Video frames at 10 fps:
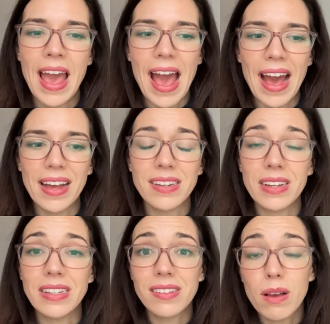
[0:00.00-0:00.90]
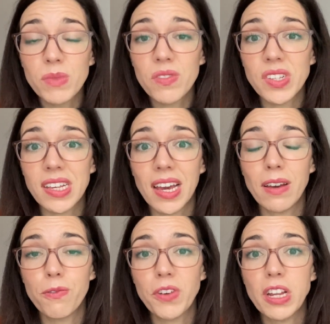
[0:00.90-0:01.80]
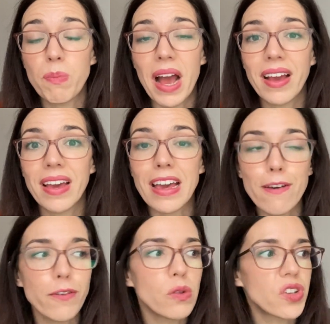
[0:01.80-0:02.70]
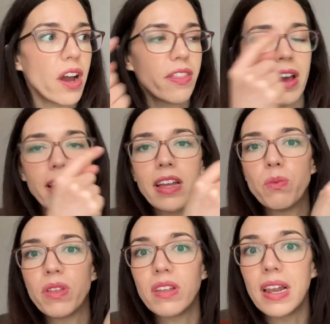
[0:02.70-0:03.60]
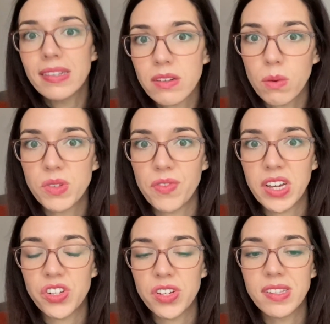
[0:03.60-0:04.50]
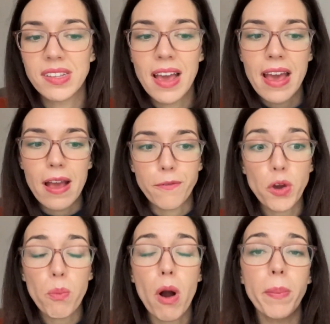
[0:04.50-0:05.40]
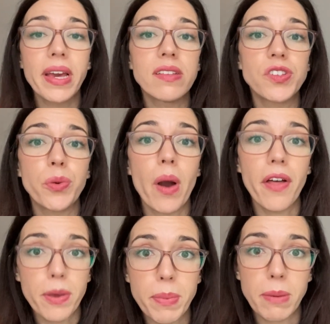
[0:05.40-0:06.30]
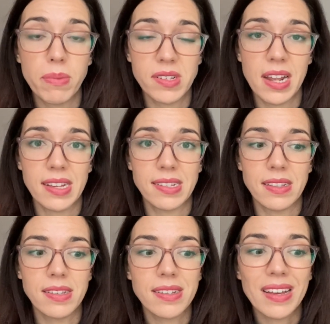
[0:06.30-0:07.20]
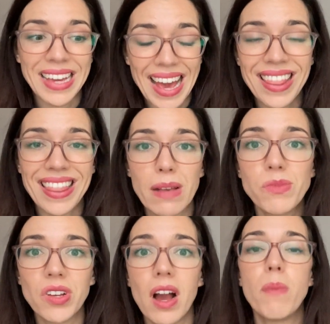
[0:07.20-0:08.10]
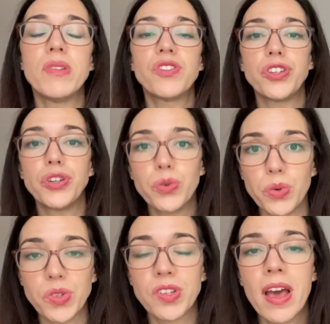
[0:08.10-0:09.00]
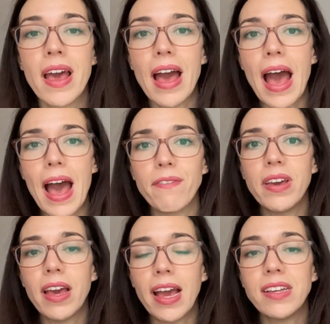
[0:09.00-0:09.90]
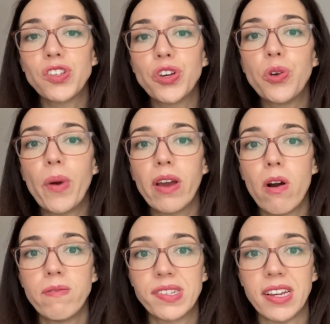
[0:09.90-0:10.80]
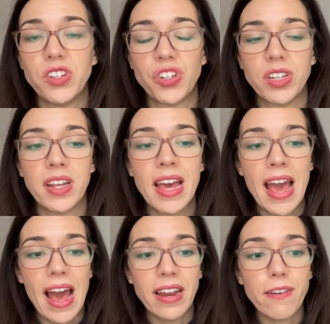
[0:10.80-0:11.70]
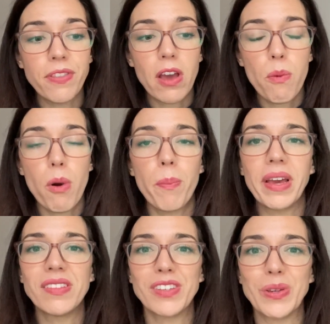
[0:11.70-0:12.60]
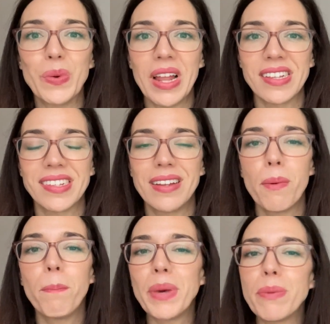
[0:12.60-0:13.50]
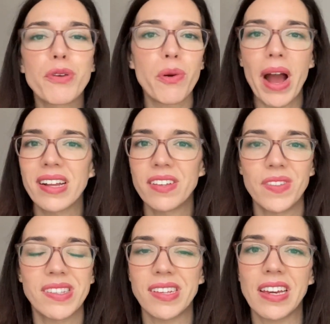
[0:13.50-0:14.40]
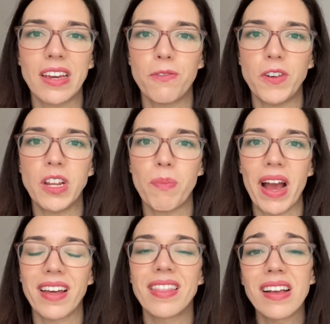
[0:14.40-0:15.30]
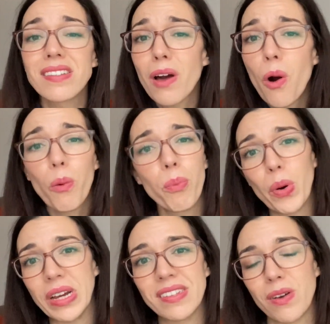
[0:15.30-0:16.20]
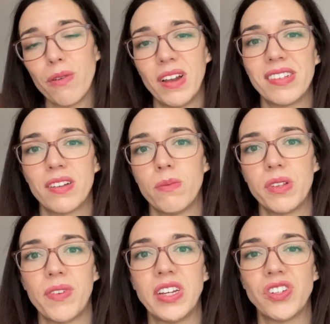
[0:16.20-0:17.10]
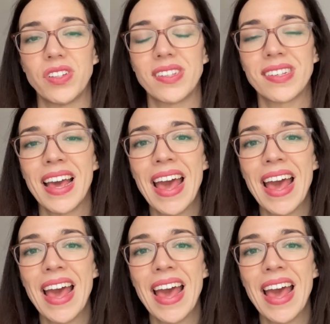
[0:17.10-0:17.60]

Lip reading: And in terms of seeking feedback, if you tie that in with the lesson observations, if you're popping into other people's lessons, get them to come into yours. Have it a two-way conversation. And if they are popping into your lesson, be proactive in seeking feedback. That's the whole point of lesson observations.